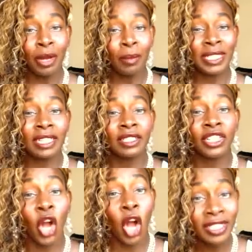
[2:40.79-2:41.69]
particular
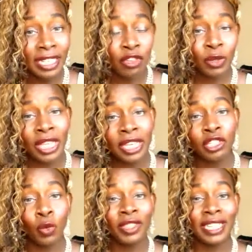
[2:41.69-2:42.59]
content related
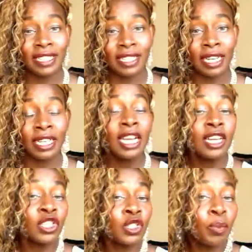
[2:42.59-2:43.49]
to what they study.
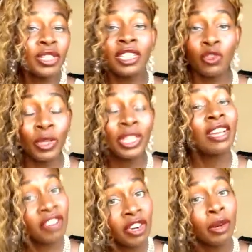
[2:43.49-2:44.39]
So books is really
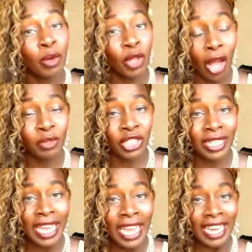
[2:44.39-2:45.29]
a variable option.
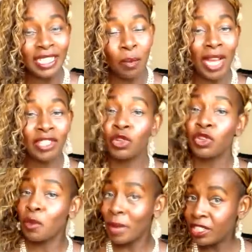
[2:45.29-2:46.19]
It depends
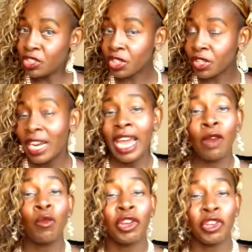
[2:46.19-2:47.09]
on your major
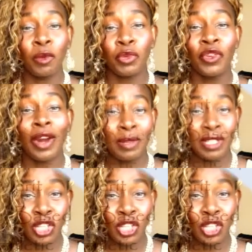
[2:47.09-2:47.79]
and what your program is